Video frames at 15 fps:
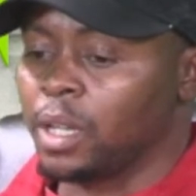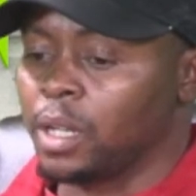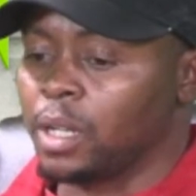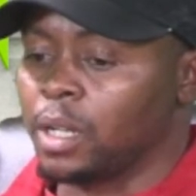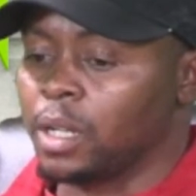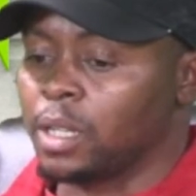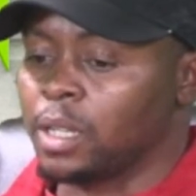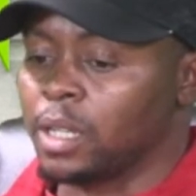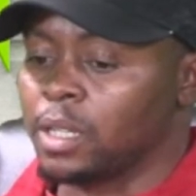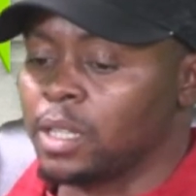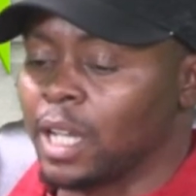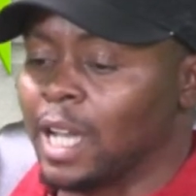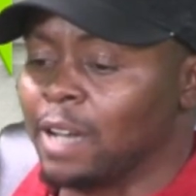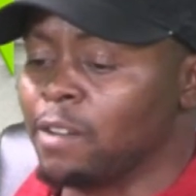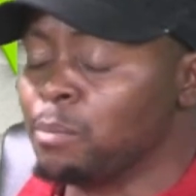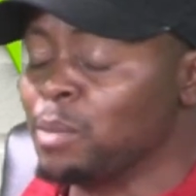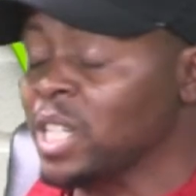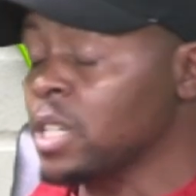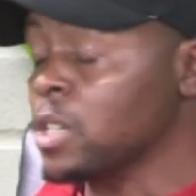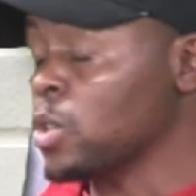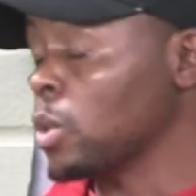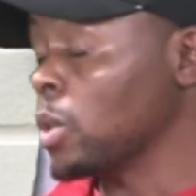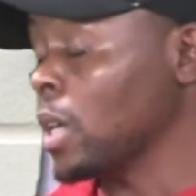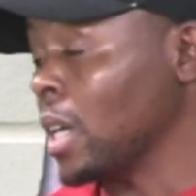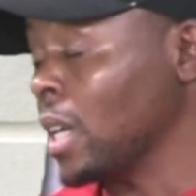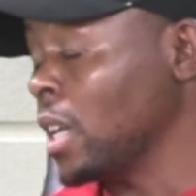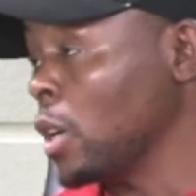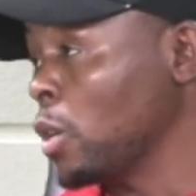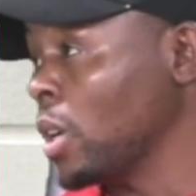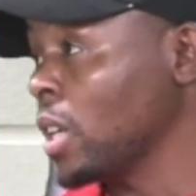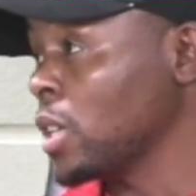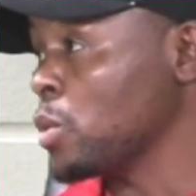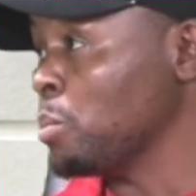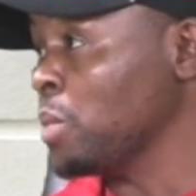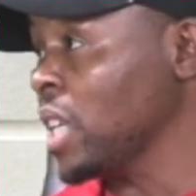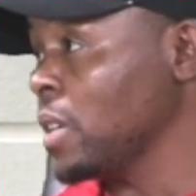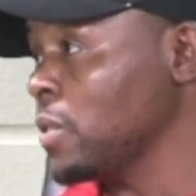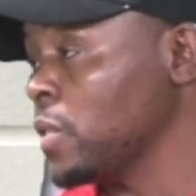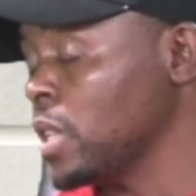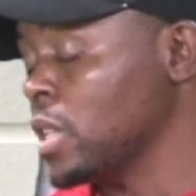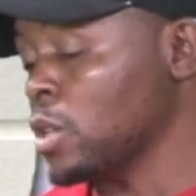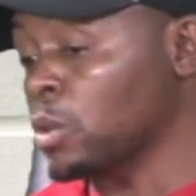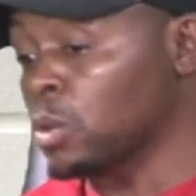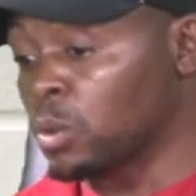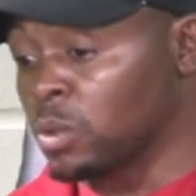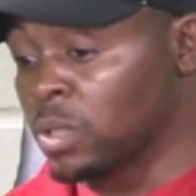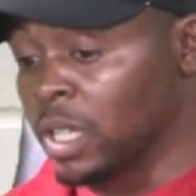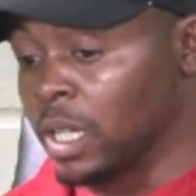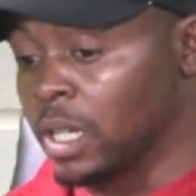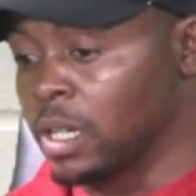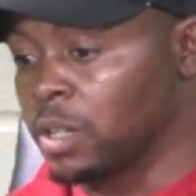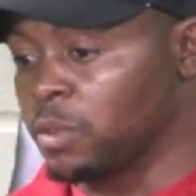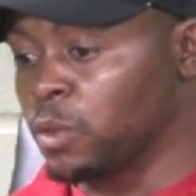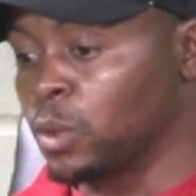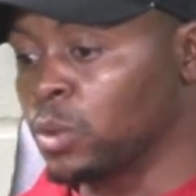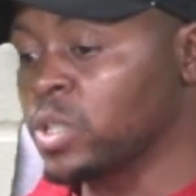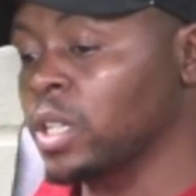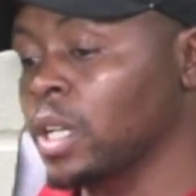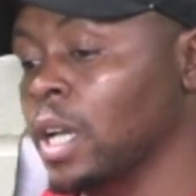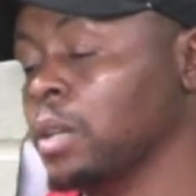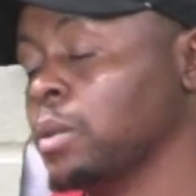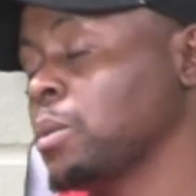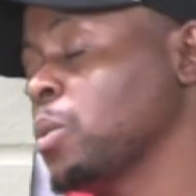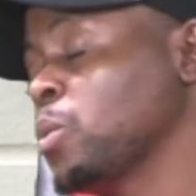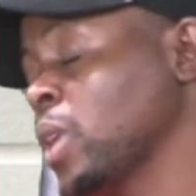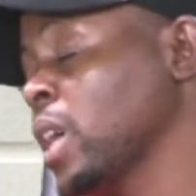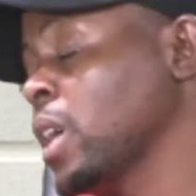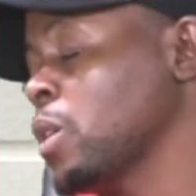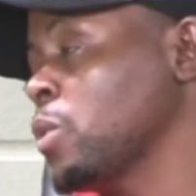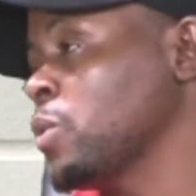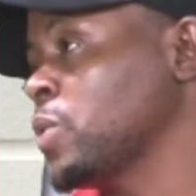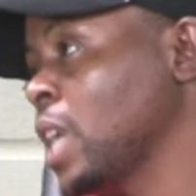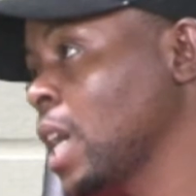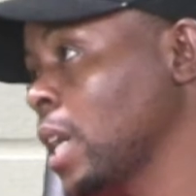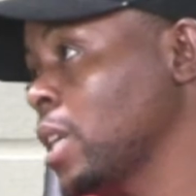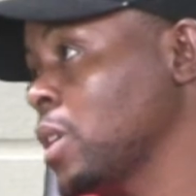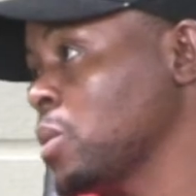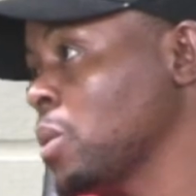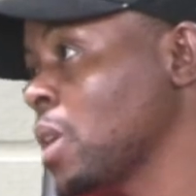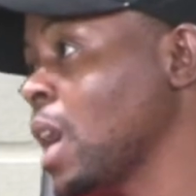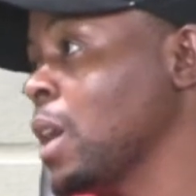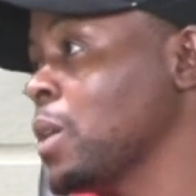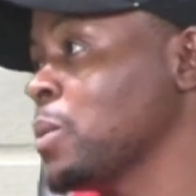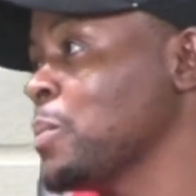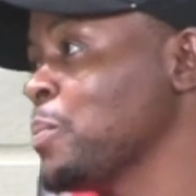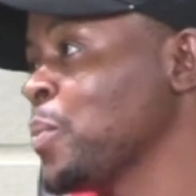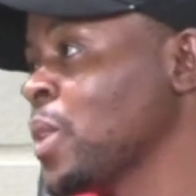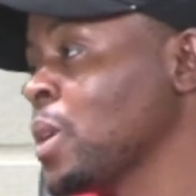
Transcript: the government is really going to benefit through the revolutionary work of NARETU. How?